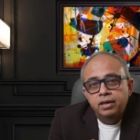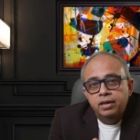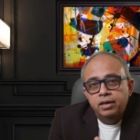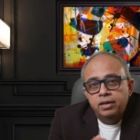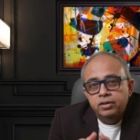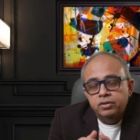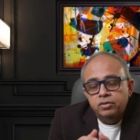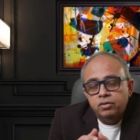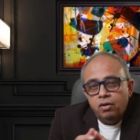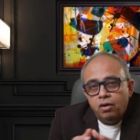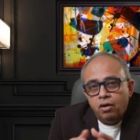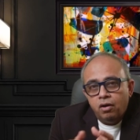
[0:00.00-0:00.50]

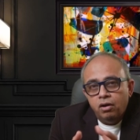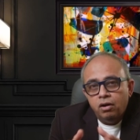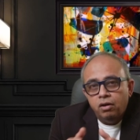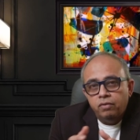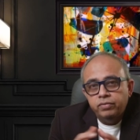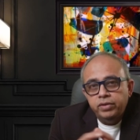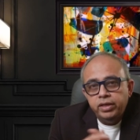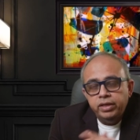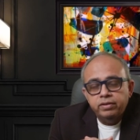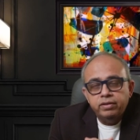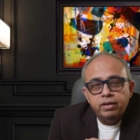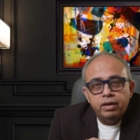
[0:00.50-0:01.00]
So all of
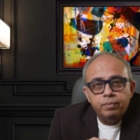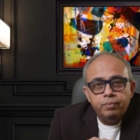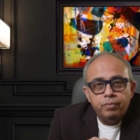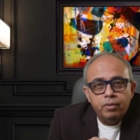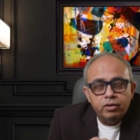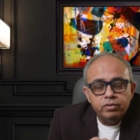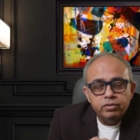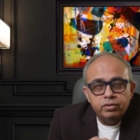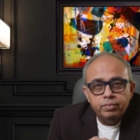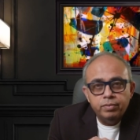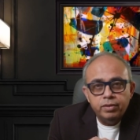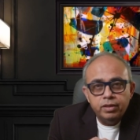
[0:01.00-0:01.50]
these are
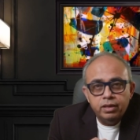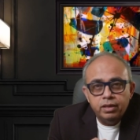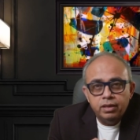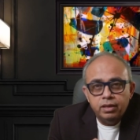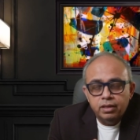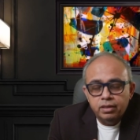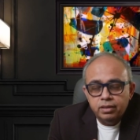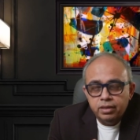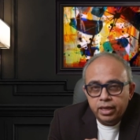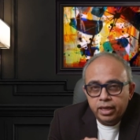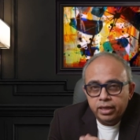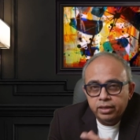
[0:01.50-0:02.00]
possible
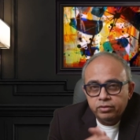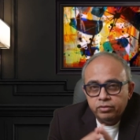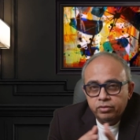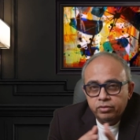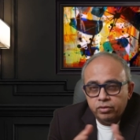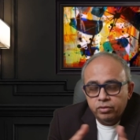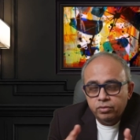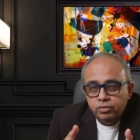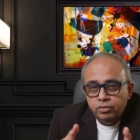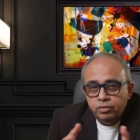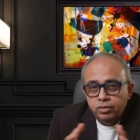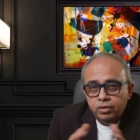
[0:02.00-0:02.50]
thanks
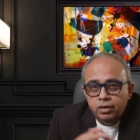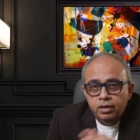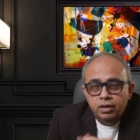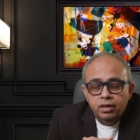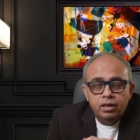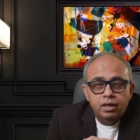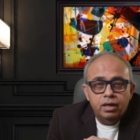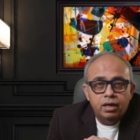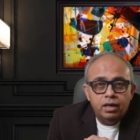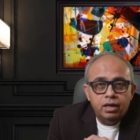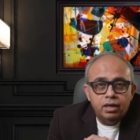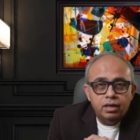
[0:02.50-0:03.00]
to
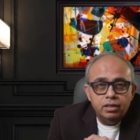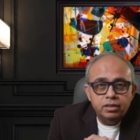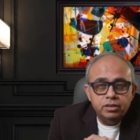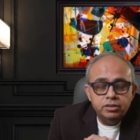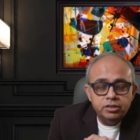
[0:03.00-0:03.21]
uh,